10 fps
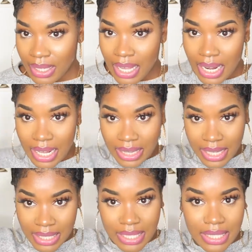and I
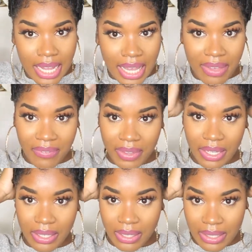think that's like it for
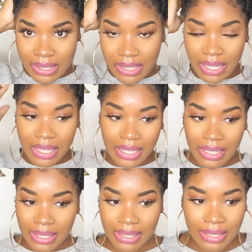the looks. Like,
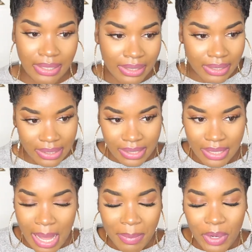
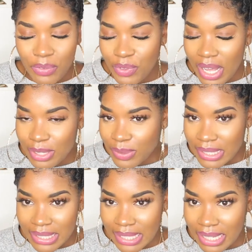let me know if you guys want
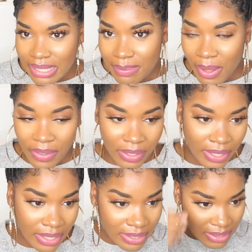to see like some other
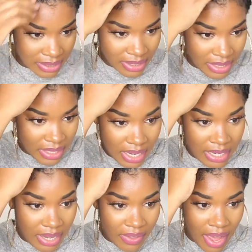looks.
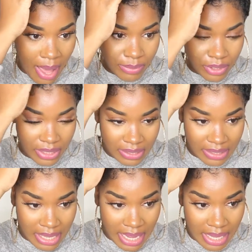Another option is
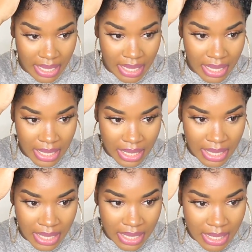to like
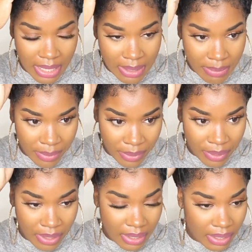
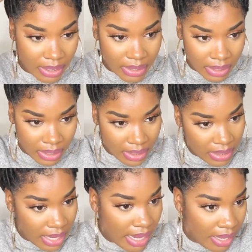put
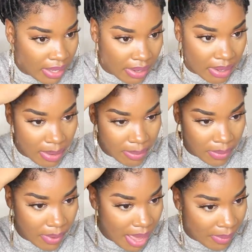like a
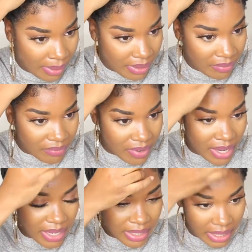couple out in the
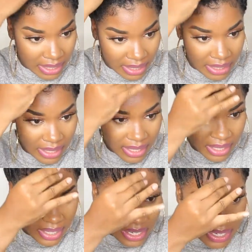front, like,
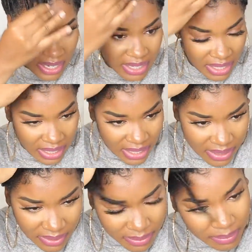oh.